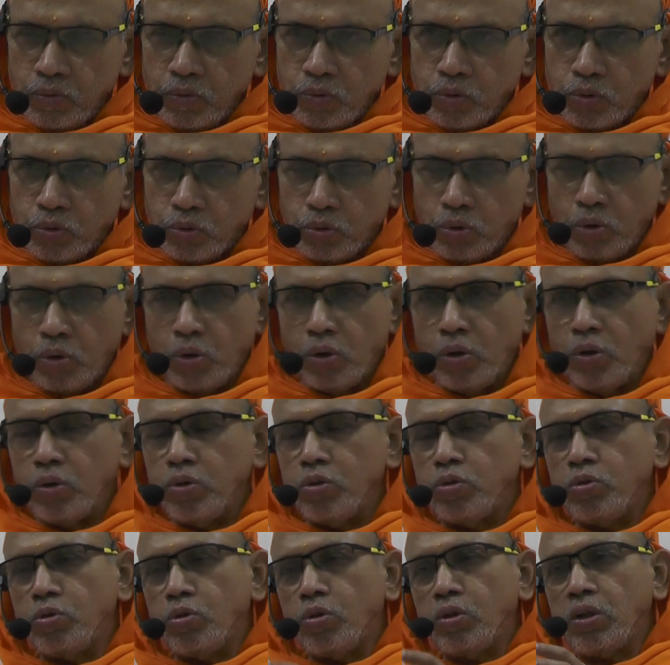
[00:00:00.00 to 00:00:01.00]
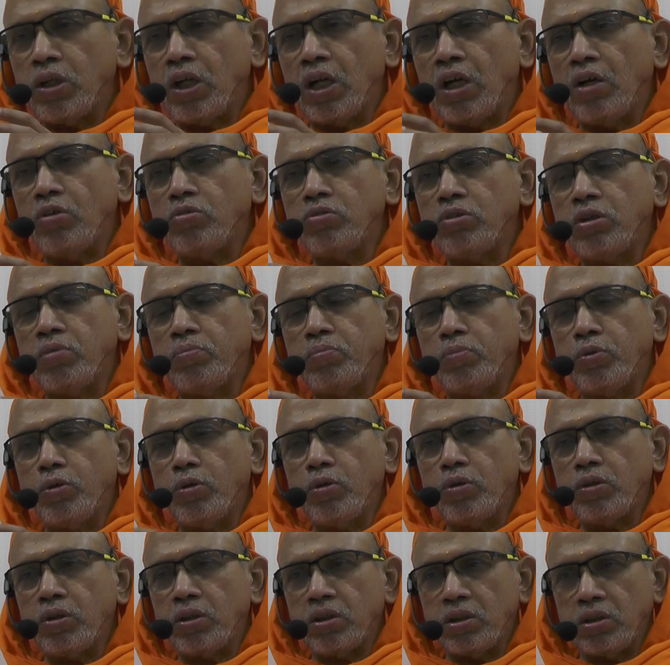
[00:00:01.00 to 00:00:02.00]
So you don't allow the
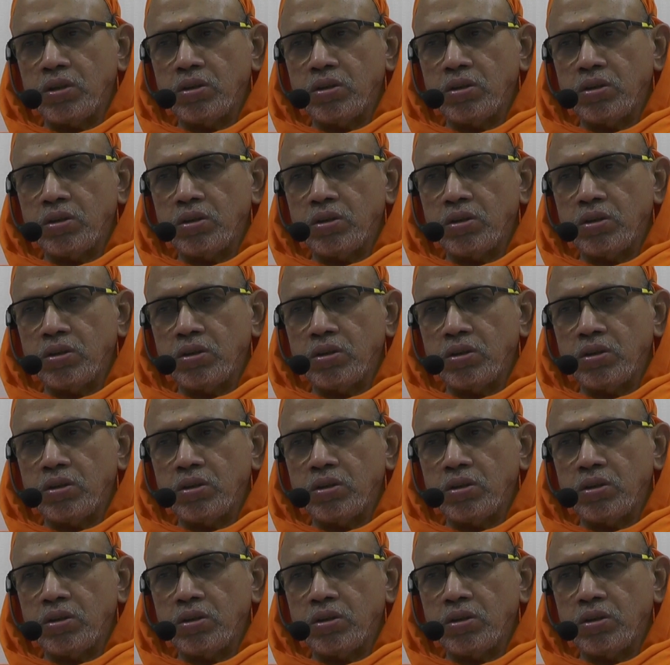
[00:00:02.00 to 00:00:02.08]
boat,